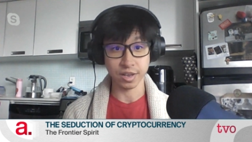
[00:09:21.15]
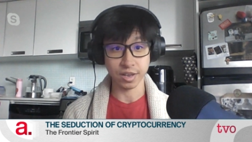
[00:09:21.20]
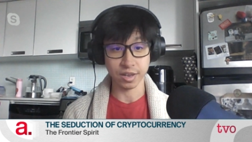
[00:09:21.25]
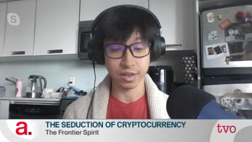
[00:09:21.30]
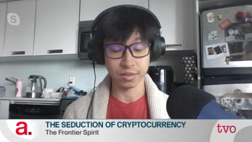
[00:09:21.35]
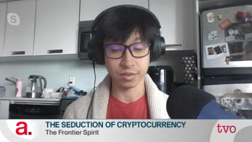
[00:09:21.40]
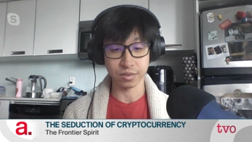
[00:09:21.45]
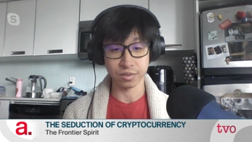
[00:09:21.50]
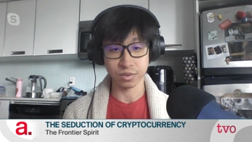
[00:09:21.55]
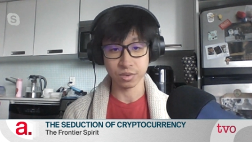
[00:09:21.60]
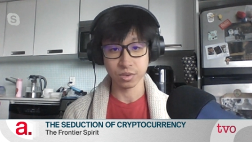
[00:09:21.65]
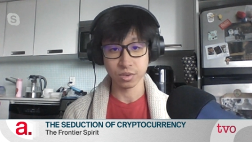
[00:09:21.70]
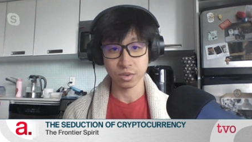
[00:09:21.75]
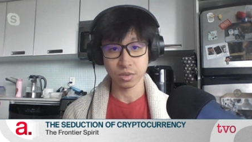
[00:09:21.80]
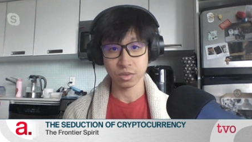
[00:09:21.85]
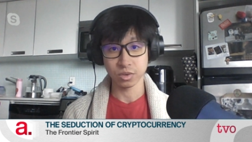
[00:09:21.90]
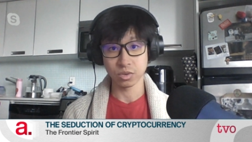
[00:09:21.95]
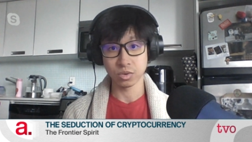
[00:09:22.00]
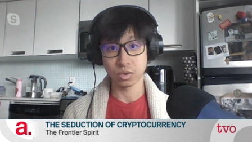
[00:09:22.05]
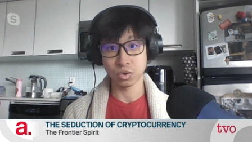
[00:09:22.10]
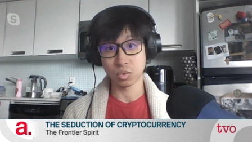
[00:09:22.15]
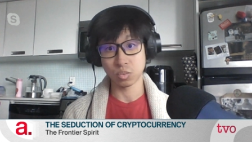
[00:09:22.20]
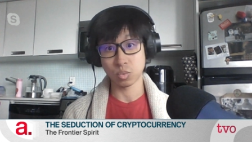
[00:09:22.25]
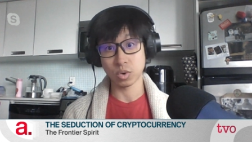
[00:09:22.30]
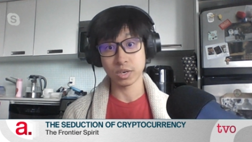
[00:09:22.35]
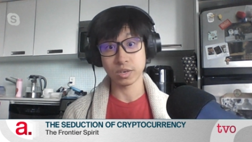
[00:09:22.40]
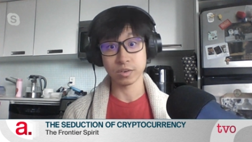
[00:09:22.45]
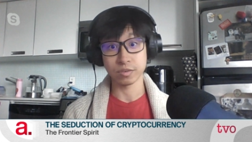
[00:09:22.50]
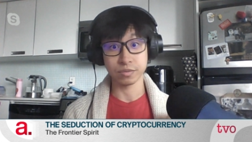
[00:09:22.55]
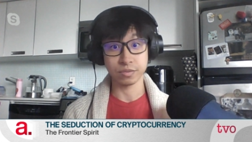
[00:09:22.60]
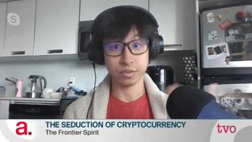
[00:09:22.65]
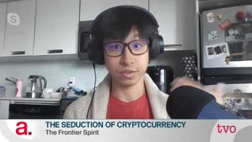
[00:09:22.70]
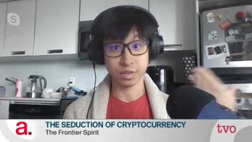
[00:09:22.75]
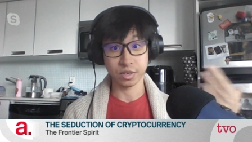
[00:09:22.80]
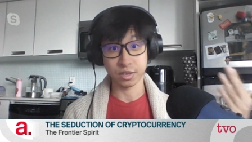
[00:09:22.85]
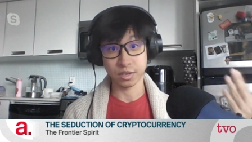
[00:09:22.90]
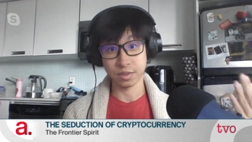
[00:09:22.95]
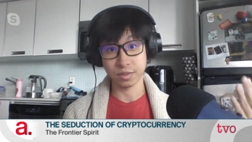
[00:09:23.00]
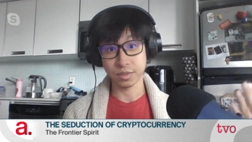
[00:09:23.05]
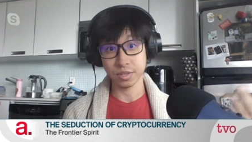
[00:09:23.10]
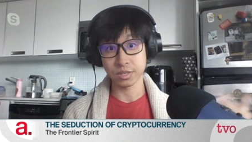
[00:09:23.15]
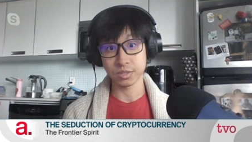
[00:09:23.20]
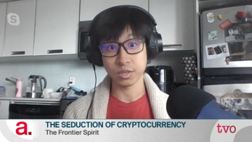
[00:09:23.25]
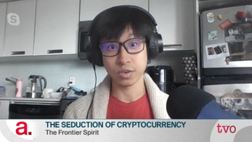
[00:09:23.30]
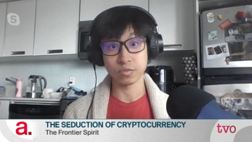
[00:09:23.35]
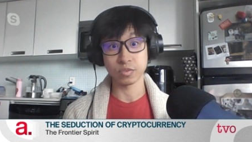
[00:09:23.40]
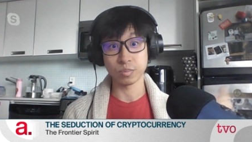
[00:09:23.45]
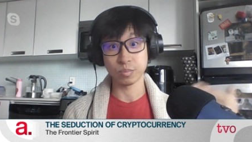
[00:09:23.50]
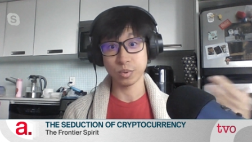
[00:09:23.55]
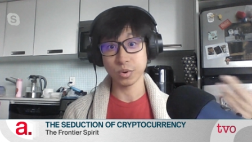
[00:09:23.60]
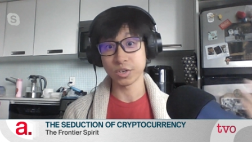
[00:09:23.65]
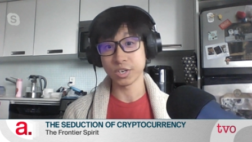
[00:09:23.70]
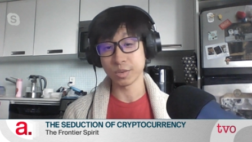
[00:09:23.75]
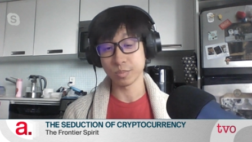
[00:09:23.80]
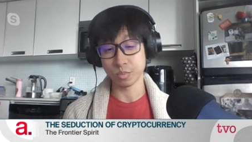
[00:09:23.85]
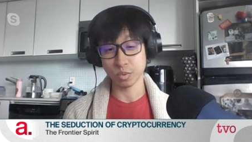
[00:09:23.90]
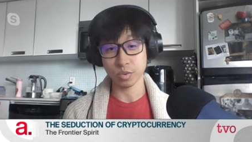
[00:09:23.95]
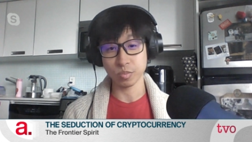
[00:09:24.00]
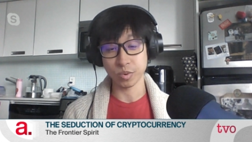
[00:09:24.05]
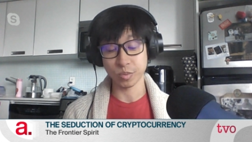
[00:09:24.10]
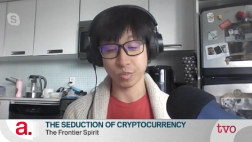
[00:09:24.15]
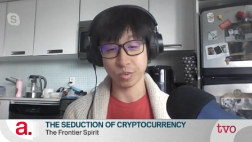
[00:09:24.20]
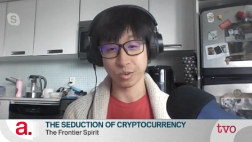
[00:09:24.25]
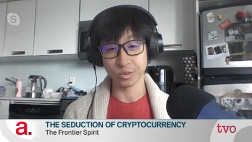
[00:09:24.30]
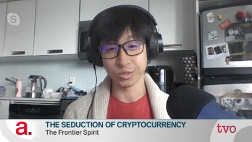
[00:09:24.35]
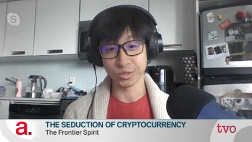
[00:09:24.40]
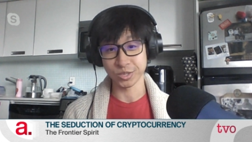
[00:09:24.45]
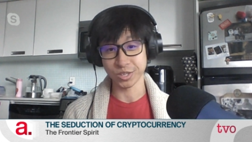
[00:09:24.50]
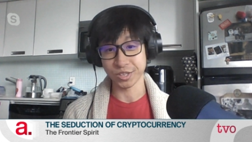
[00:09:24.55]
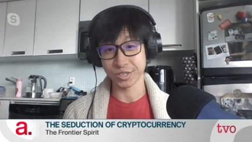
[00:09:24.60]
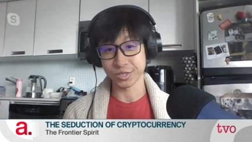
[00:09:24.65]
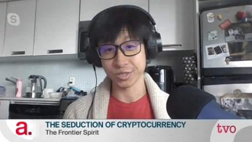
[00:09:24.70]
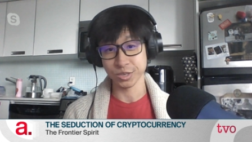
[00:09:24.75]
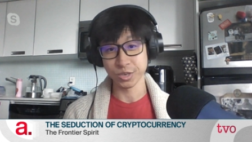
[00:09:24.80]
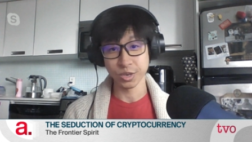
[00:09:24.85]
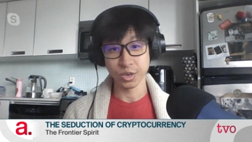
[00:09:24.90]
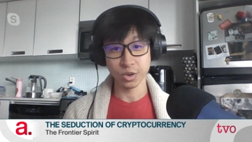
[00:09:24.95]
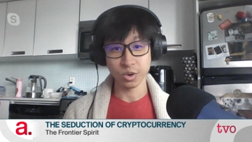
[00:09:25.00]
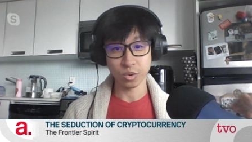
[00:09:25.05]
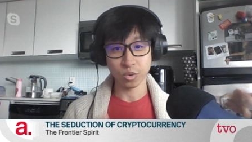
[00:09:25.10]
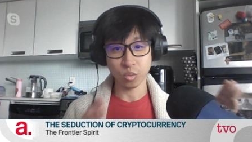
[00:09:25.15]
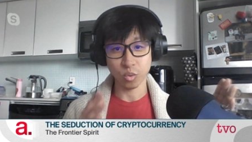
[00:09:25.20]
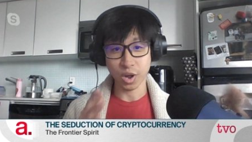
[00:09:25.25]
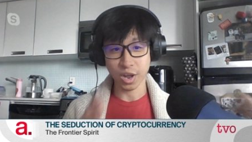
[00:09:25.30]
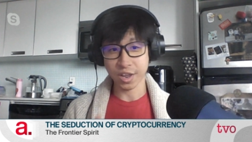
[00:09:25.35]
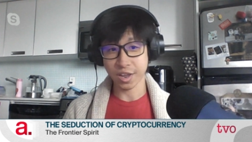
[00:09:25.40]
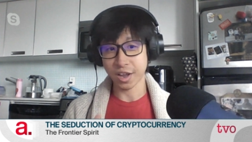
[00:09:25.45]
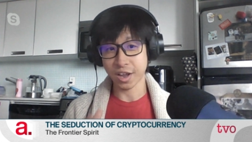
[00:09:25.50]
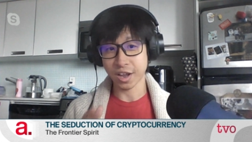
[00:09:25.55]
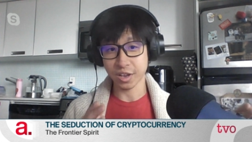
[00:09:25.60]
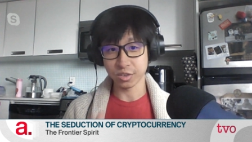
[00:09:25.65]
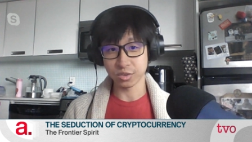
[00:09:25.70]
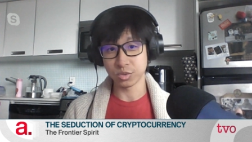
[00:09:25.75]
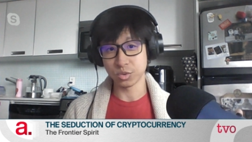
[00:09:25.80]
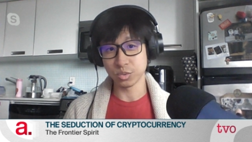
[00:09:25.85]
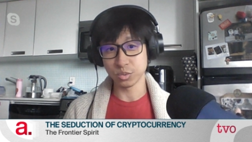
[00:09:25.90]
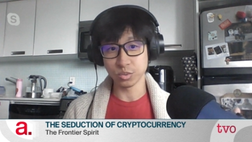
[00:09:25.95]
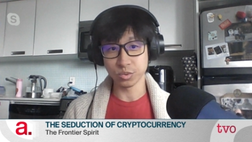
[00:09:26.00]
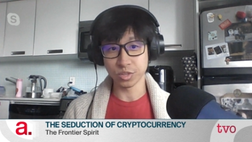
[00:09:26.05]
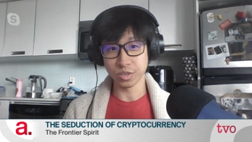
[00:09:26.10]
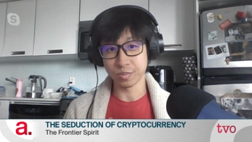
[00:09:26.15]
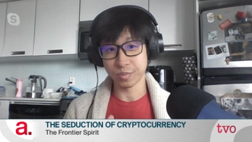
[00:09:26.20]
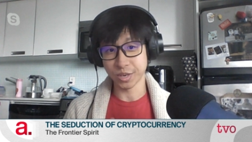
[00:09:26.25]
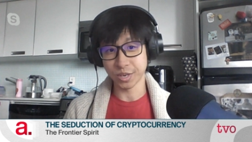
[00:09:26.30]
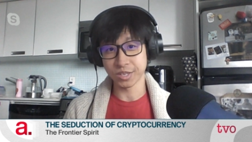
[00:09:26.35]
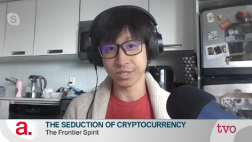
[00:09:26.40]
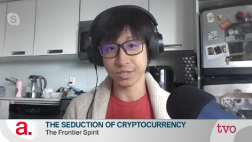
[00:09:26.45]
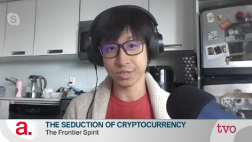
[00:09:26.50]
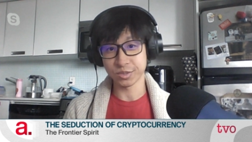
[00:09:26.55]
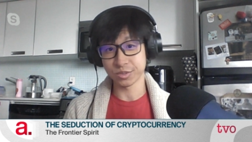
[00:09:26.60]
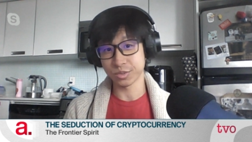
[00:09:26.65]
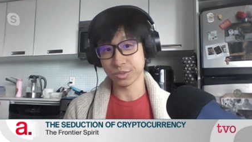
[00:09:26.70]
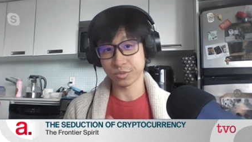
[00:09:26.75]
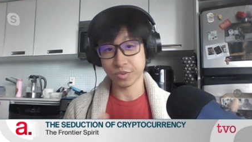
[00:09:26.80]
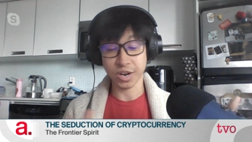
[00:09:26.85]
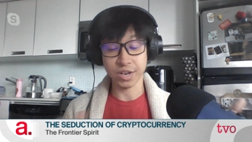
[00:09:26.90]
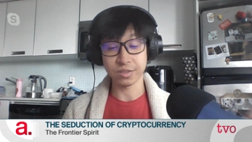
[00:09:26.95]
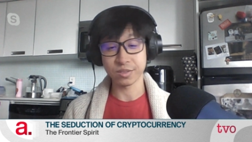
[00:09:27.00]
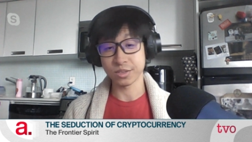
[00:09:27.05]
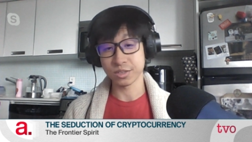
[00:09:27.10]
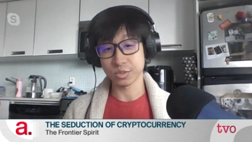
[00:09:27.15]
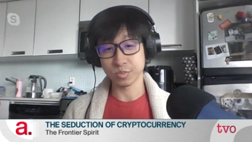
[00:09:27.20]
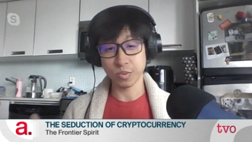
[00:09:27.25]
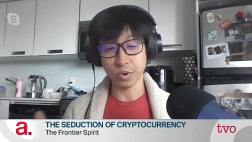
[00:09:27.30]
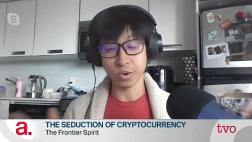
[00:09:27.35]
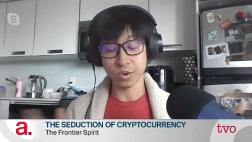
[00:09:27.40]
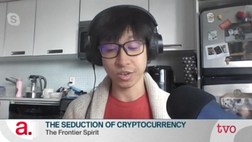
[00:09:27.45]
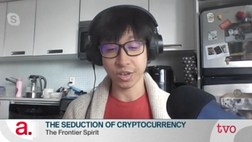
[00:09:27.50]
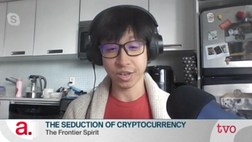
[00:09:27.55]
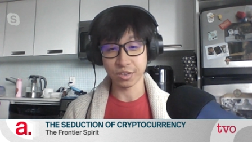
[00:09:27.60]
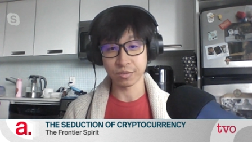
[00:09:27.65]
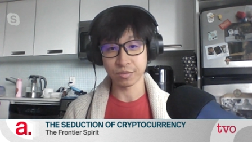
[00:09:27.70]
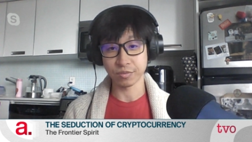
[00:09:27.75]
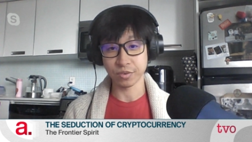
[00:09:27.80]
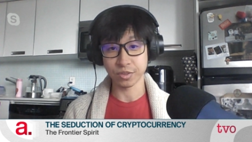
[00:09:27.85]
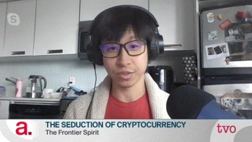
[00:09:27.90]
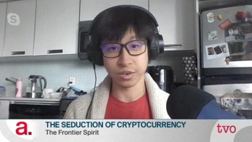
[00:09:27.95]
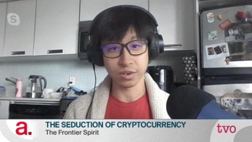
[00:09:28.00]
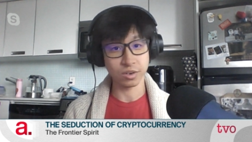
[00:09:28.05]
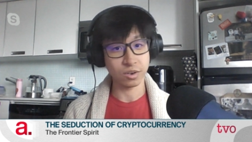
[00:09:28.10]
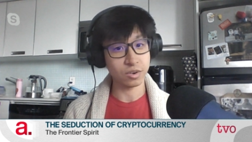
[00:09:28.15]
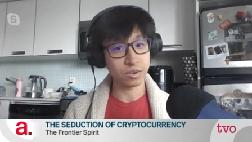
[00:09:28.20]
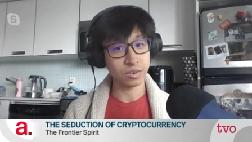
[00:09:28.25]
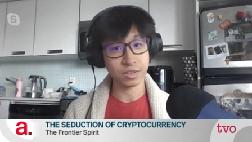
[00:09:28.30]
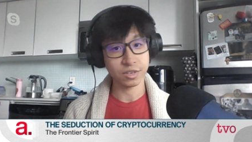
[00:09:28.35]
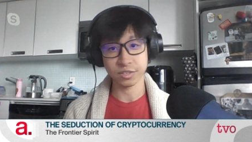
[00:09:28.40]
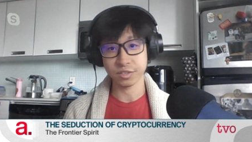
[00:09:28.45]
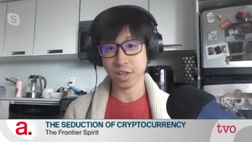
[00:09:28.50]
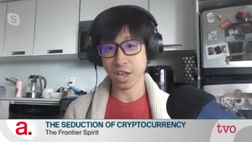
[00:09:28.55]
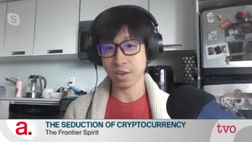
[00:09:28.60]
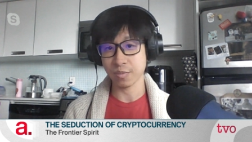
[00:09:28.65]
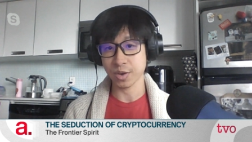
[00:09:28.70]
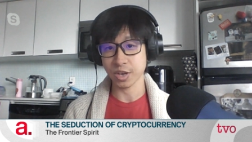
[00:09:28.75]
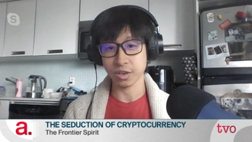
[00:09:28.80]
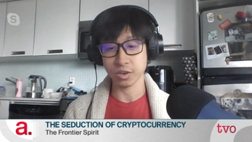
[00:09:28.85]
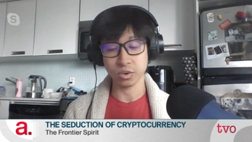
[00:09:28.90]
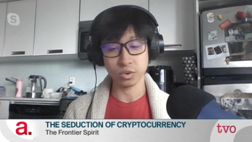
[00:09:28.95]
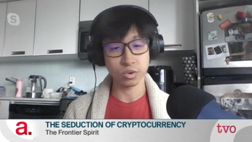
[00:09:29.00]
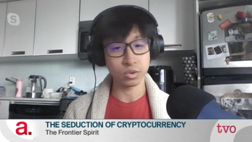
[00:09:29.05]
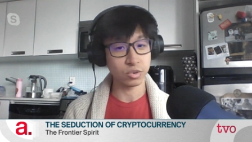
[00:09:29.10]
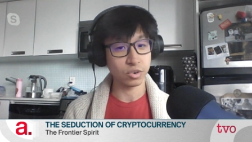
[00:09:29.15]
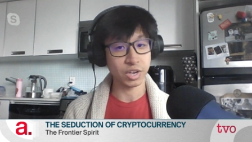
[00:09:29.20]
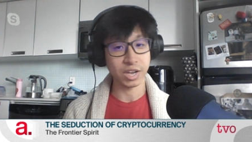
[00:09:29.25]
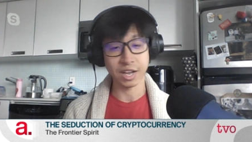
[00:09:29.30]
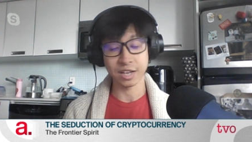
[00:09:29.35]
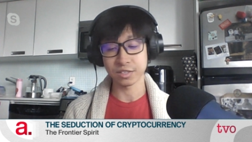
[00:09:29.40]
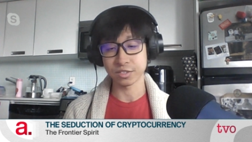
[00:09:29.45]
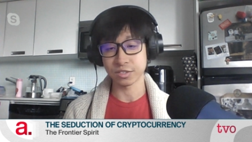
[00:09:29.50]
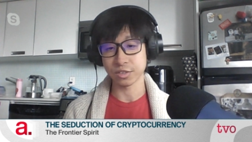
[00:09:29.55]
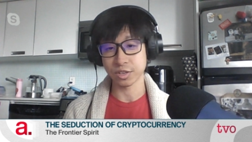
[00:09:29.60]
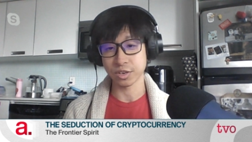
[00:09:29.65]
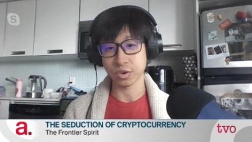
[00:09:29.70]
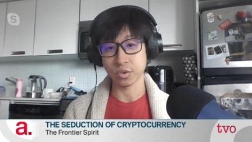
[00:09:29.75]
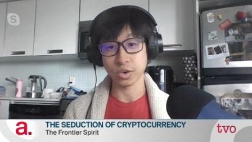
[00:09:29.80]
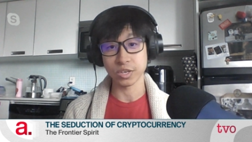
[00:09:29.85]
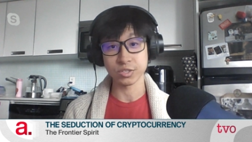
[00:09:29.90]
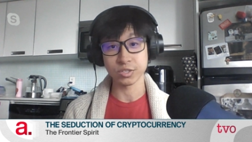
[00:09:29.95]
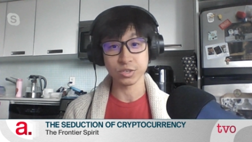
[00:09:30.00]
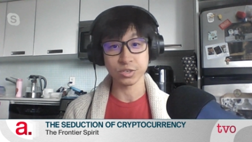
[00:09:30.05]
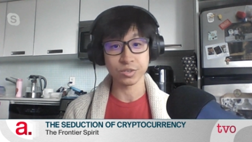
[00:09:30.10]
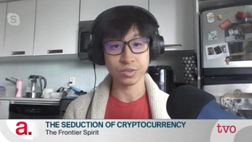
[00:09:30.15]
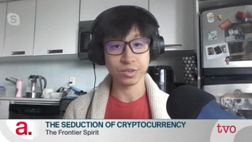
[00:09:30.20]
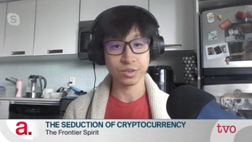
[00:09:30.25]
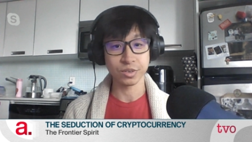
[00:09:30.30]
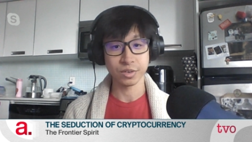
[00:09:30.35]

And, you know, one of the things you have to put in a book proposal is why are you the person to write this book? And for the longest time, I could not answer that question.